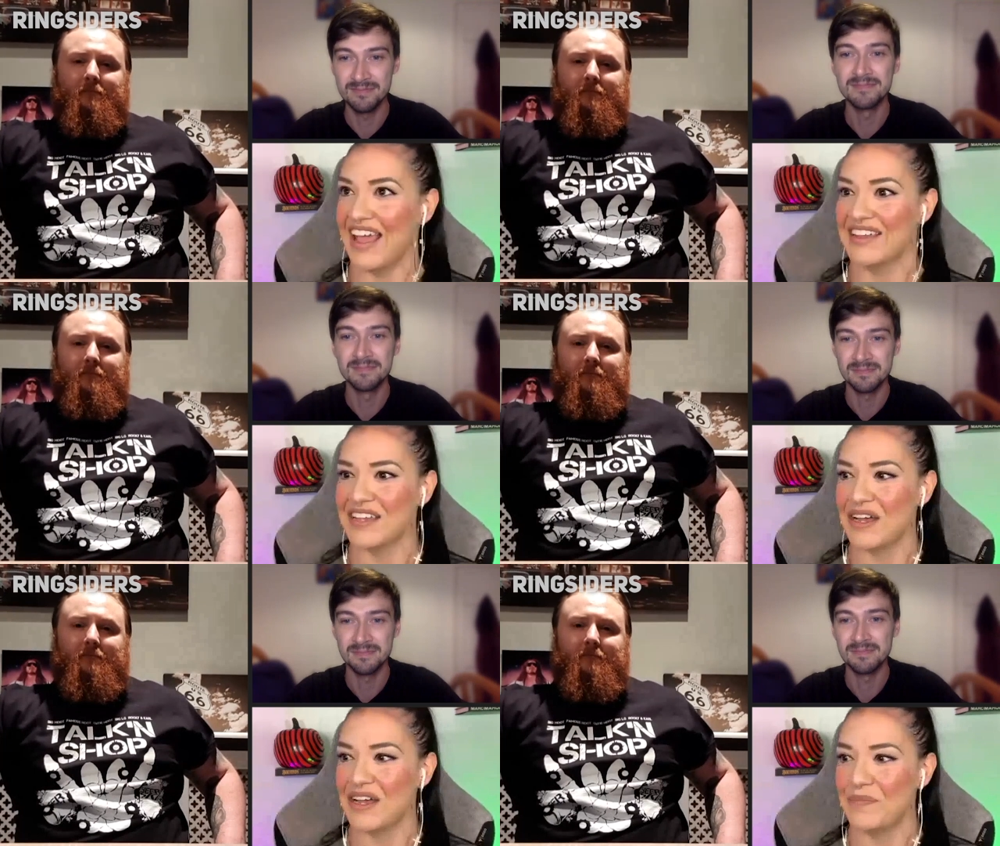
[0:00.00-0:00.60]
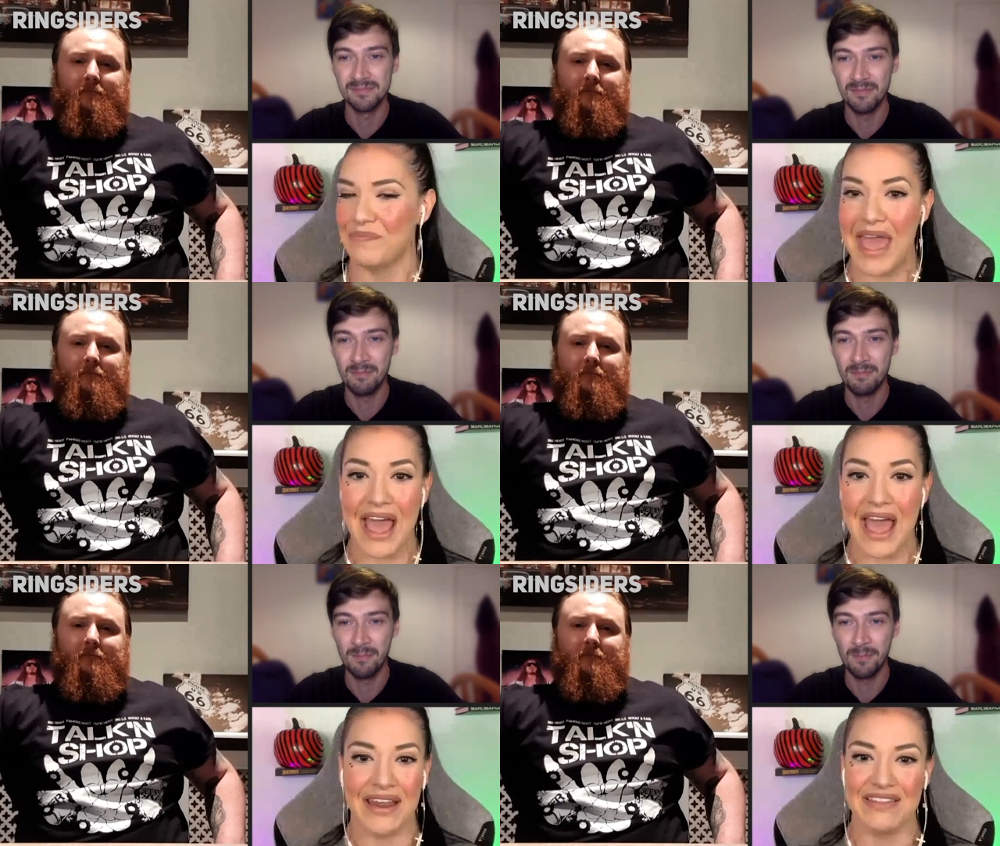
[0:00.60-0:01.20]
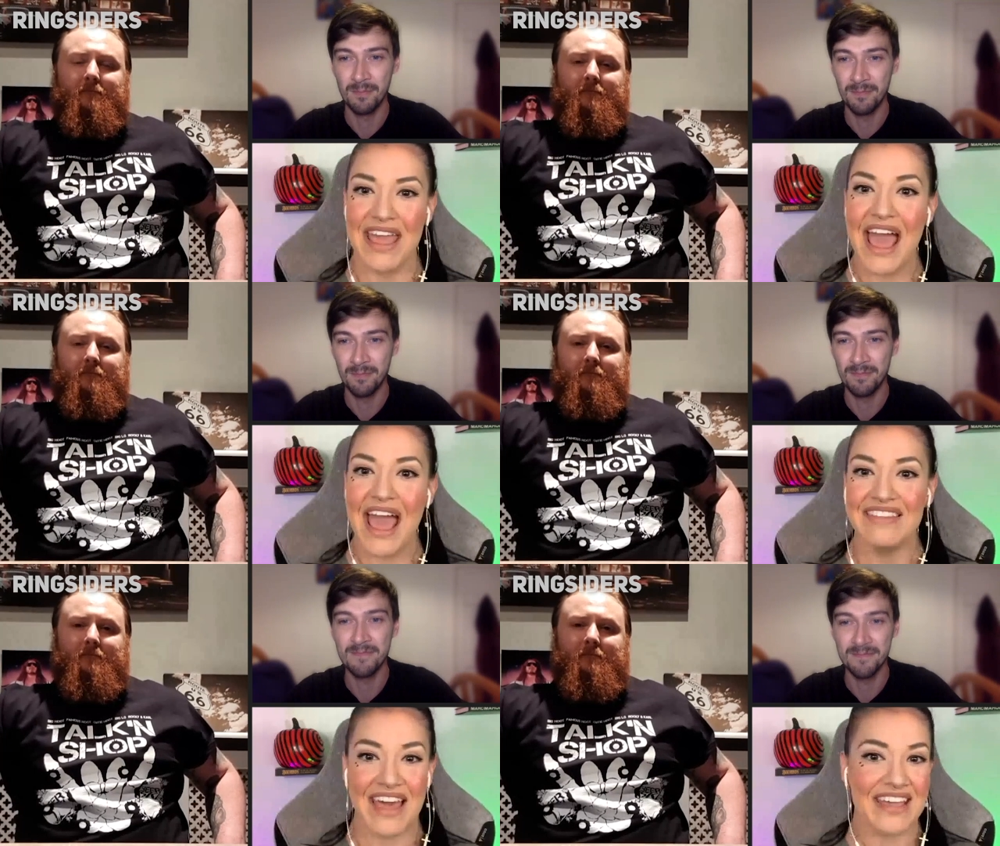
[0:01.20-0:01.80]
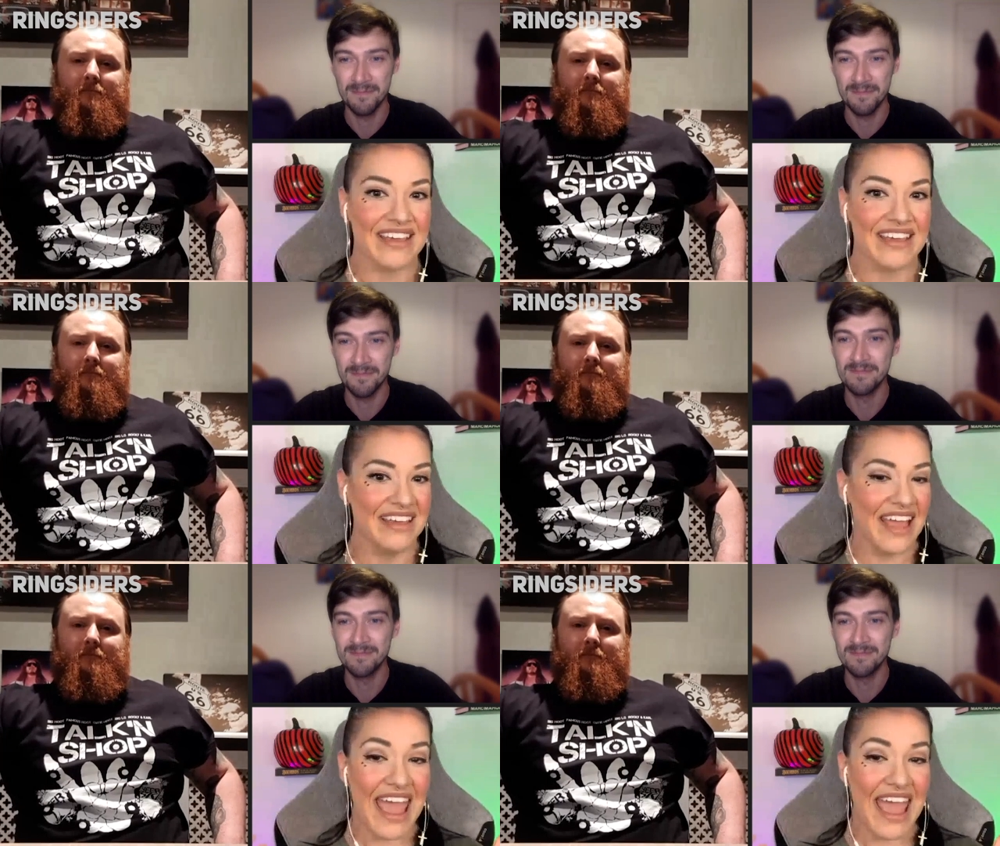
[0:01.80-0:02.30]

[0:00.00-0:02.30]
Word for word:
Speaker 1: And um, man, they had like